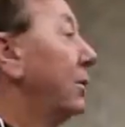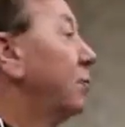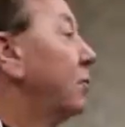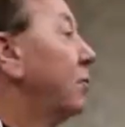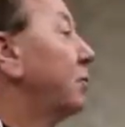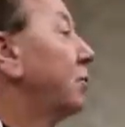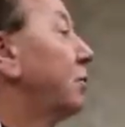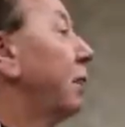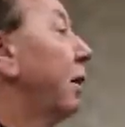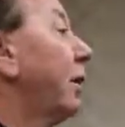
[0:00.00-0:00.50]

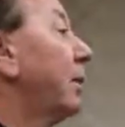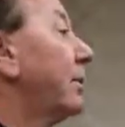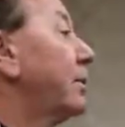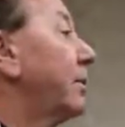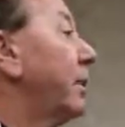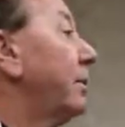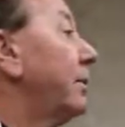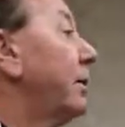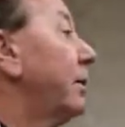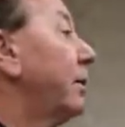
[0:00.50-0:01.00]
She was wearing
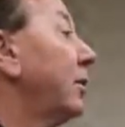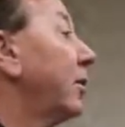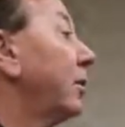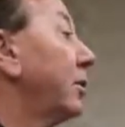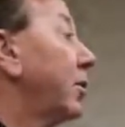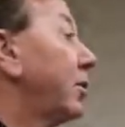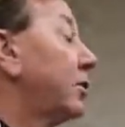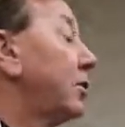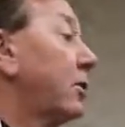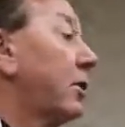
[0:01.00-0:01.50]
something no
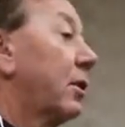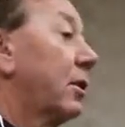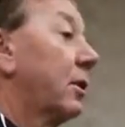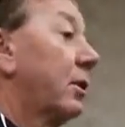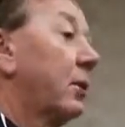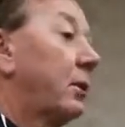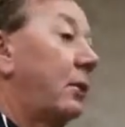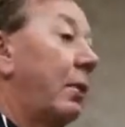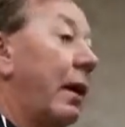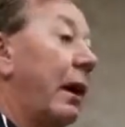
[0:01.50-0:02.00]
decent
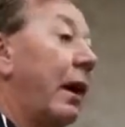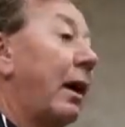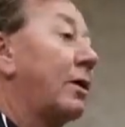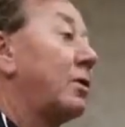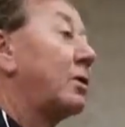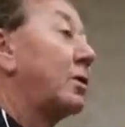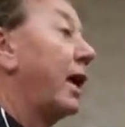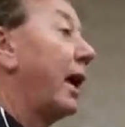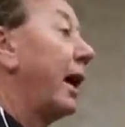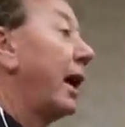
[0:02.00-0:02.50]
girl would wear
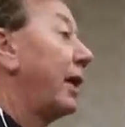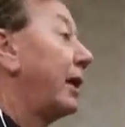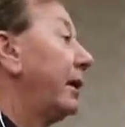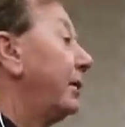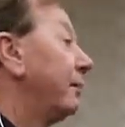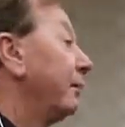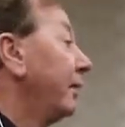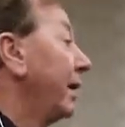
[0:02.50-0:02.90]
outside,